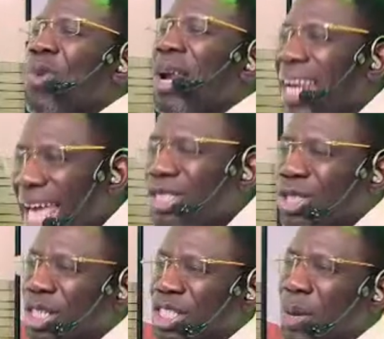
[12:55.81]

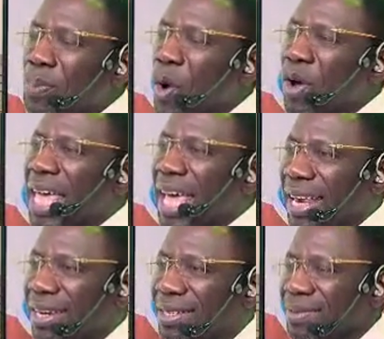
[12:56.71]
relationship you're
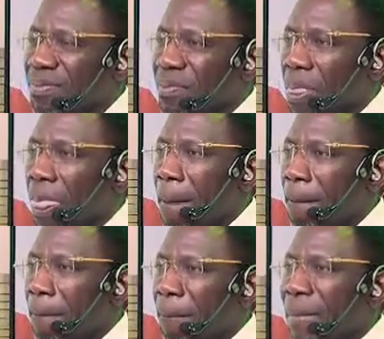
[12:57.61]
in.
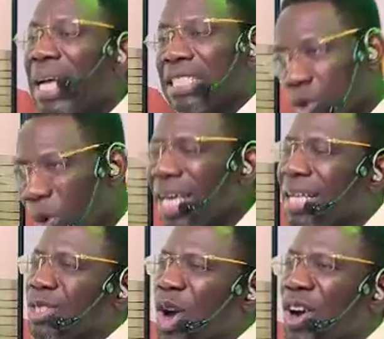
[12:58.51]
It's
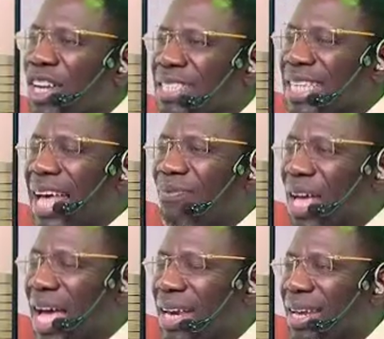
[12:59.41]
critical to understand
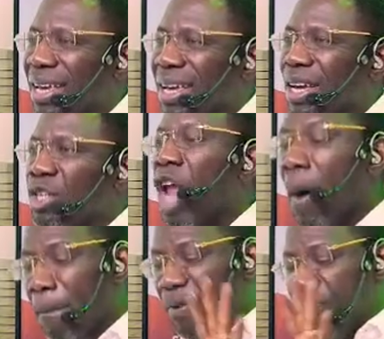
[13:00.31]
that.
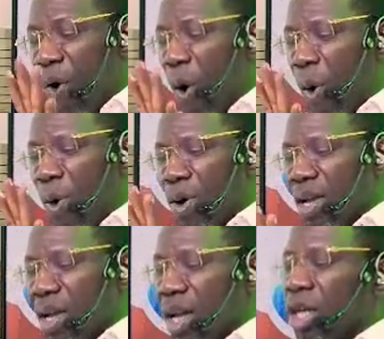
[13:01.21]
Number 4,
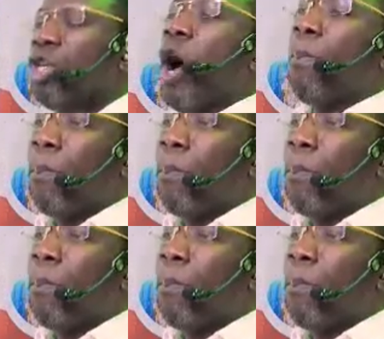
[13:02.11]
your